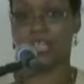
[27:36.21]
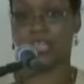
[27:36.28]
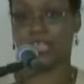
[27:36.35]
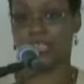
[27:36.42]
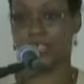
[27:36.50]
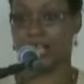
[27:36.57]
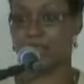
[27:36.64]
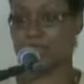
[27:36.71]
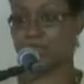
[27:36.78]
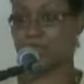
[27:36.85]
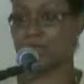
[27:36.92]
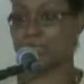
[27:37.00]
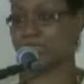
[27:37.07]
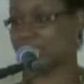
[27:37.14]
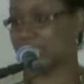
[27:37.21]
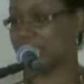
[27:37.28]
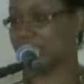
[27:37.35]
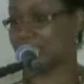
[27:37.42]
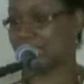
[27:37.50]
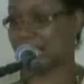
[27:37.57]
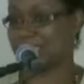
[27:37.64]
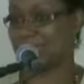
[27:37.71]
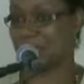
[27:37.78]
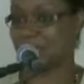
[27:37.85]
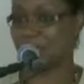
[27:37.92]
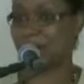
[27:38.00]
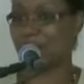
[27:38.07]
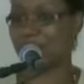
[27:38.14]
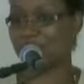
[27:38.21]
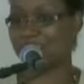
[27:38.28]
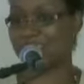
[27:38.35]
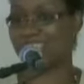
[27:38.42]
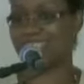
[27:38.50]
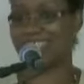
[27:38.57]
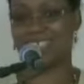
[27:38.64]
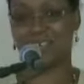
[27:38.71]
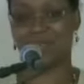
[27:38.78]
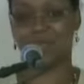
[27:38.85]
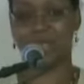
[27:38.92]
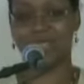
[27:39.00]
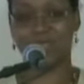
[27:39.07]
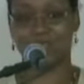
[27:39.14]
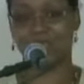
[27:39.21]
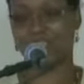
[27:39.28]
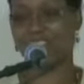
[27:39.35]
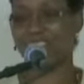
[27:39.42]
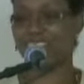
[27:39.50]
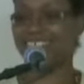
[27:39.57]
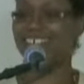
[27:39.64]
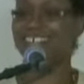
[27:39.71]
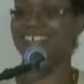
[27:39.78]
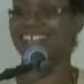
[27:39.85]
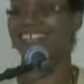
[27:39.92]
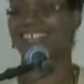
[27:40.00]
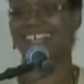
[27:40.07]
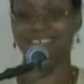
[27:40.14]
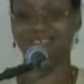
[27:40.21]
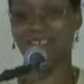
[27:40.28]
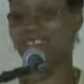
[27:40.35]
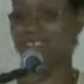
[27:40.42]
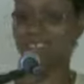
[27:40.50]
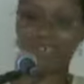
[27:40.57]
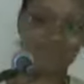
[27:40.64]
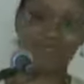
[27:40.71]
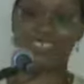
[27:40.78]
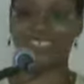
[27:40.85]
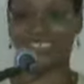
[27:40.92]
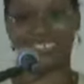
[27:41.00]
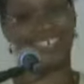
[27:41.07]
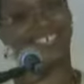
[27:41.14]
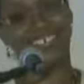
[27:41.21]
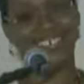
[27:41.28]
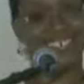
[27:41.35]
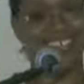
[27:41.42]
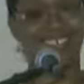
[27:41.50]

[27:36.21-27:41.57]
because I was able to teach class at my convenience, in my sofa, in my home clothes, you know, in